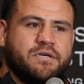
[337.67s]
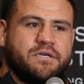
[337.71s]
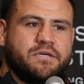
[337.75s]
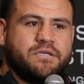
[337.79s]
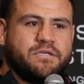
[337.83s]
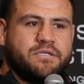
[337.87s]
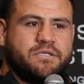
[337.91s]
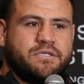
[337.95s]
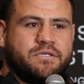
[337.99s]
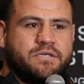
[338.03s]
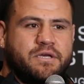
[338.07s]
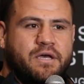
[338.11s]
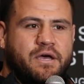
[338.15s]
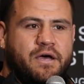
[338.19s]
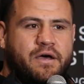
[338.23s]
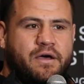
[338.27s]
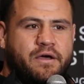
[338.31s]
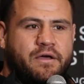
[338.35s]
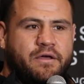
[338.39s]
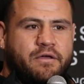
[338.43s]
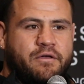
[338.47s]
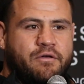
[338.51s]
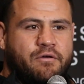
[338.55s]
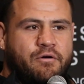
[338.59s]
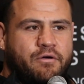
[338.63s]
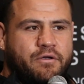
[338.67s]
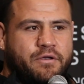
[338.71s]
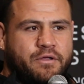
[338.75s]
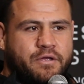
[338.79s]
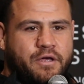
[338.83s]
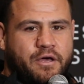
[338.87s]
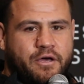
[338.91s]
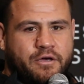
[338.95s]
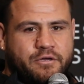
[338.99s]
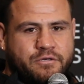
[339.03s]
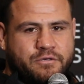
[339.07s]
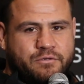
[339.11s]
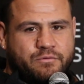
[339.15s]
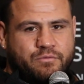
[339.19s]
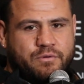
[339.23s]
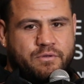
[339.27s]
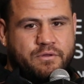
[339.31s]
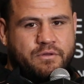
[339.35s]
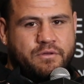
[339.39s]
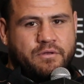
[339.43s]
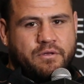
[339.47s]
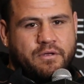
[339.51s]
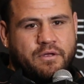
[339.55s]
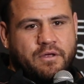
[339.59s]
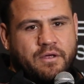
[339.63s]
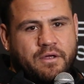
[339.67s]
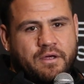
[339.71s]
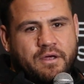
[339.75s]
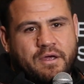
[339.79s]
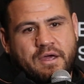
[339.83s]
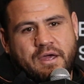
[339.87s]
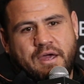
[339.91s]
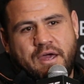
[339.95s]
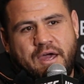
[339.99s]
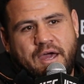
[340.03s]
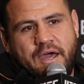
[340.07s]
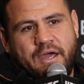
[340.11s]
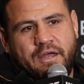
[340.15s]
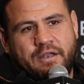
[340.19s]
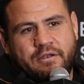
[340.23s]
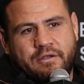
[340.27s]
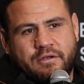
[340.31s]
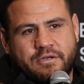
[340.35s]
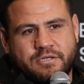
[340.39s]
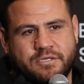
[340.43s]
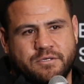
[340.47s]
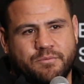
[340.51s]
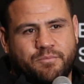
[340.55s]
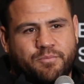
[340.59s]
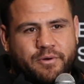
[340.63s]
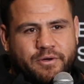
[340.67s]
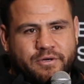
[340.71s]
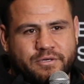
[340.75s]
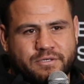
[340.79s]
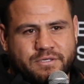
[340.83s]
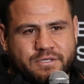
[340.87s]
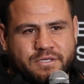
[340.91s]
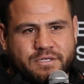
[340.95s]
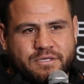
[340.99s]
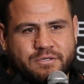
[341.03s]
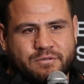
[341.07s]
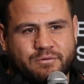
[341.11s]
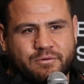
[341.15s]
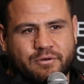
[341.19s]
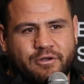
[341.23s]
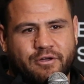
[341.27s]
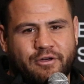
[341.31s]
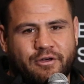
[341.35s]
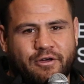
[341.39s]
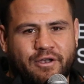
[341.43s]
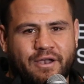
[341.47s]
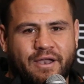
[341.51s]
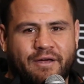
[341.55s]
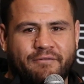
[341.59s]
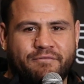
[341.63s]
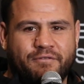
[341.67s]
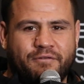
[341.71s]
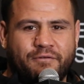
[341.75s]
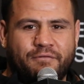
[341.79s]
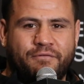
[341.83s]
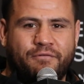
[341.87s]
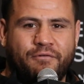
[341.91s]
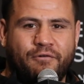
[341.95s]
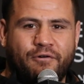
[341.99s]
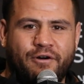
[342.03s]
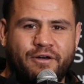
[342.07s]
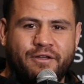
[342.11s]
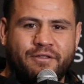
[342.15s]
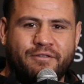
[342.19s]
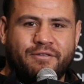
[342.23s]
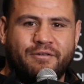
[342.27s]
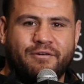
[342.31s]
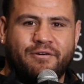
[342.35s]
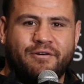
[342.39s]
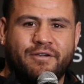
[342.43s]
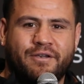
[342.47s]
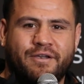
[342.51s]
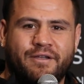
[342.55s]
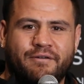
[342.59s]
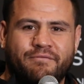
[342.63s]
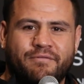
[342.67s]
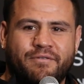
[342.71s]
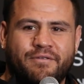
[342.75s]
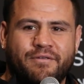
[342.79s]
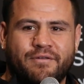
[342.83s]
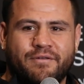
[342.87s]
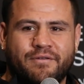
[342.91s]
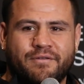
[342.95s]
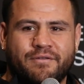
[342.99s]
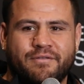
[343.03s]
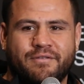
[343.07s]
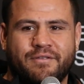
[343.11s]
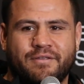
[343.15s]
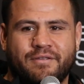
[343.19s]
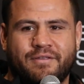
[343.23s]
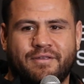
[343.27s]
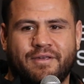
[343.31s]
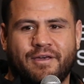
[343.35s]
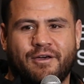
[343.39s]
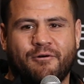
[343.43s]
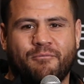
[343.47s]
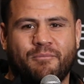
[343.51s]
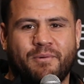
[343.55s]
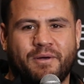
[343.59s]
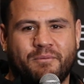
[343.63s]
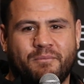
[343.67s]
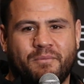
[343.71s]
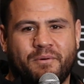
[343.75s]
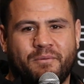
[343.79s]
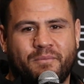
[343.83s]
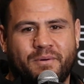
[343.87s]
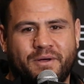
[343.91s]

it's it kind of goes with, and I suppose that's what I love to fight, so I love to, that's how I make my